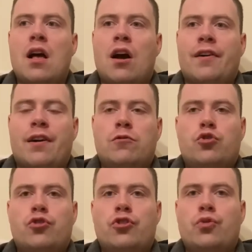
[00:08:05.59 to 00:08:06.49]
I'll go
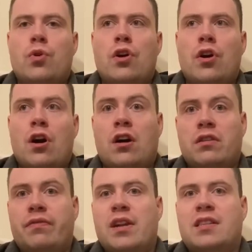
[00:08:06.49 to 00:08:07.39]
through all
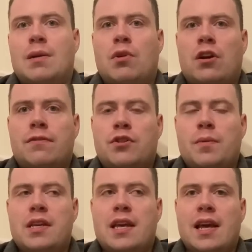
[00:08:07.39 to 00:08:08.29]
the fights that were on over the
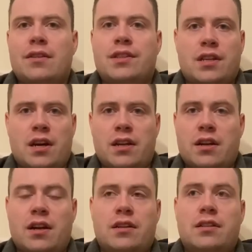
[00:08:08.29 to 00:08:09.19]
weekend, the Sky
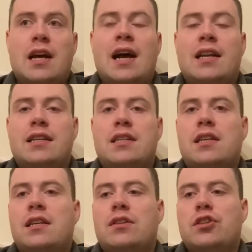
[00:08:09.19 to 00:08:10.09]
card and
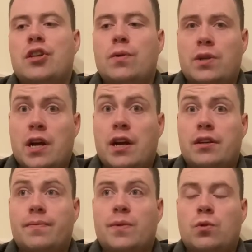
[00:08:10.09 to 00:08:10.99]
the Zone
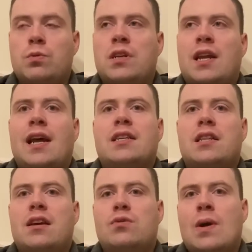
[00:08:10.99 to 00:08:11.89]
card, which was on last
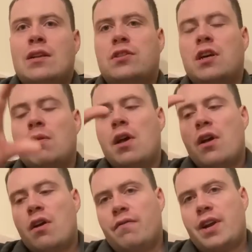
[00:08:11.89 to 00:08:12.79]
night as well. So
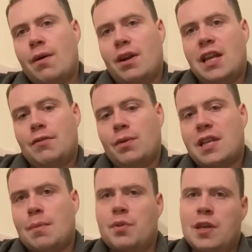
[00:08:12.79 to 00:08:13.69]
for now, I'll leave you with
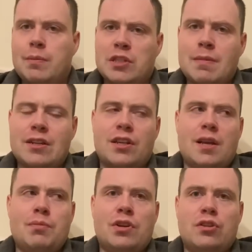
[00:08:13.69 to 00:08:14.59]
that, people. Smash the
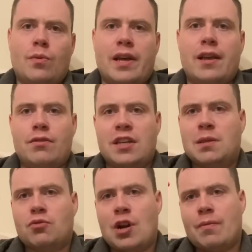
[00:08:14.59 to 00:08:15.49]
like button on the way out. Hit
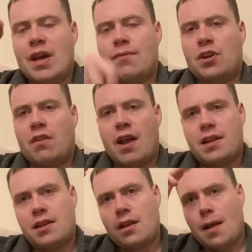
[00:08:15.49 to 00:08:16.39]
subscribe if you haven't
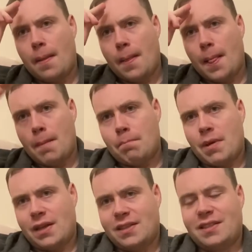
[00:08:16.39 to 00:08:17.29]
already.
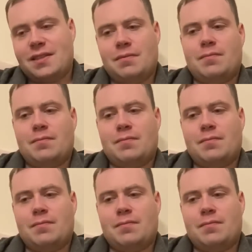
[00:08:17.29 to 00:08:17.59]
Peace.